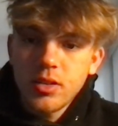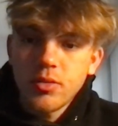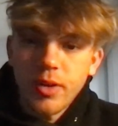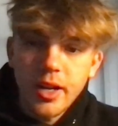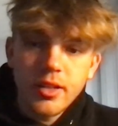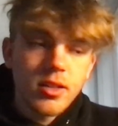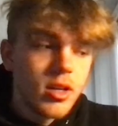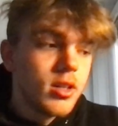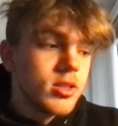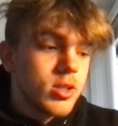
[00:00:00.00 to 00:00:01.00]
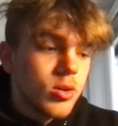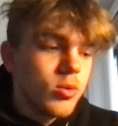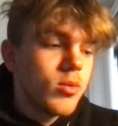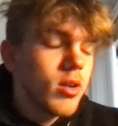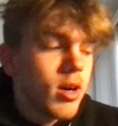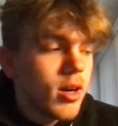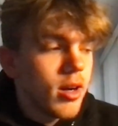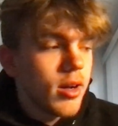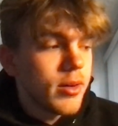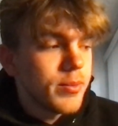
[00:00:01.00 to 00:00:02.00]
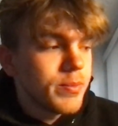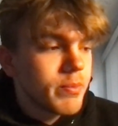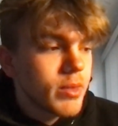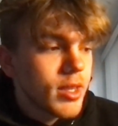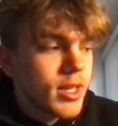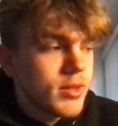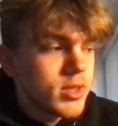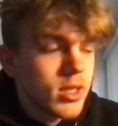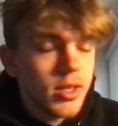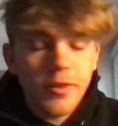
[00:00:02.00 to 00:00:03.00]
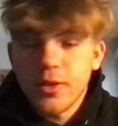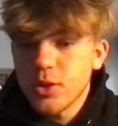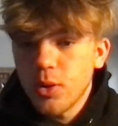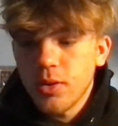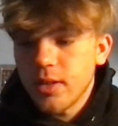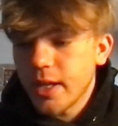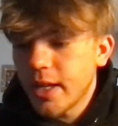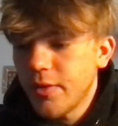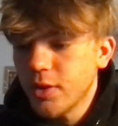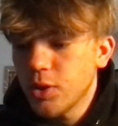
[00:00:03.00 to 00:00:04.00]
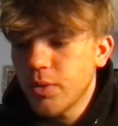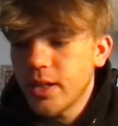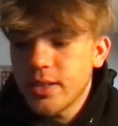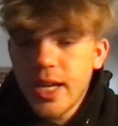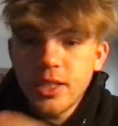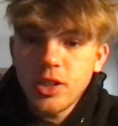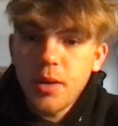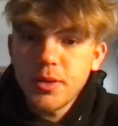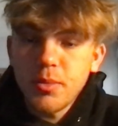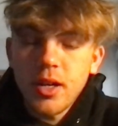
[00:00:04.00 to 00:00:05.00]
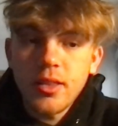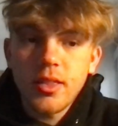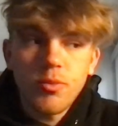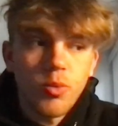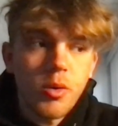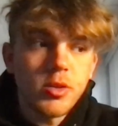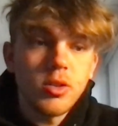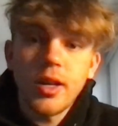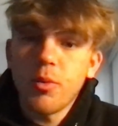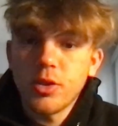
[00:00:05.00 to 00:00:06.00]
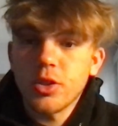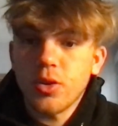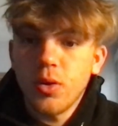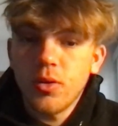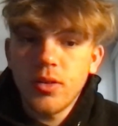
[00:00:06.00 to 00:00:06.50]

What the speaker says: Right? So, like for solar, like if you're doing 10 jobs a month, where would you like, what's your goal?